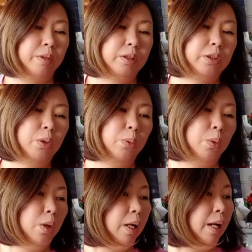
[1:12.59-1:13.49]
So,
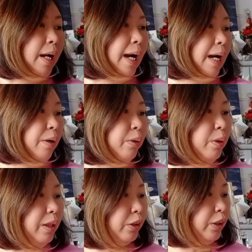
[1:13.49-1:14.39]
how
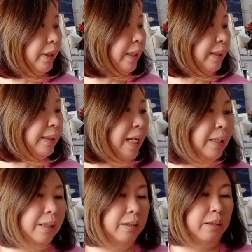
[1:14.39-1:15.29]
you actually get
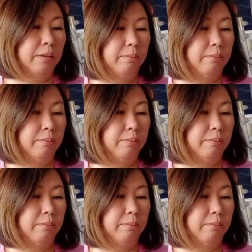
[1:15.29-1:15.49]
started?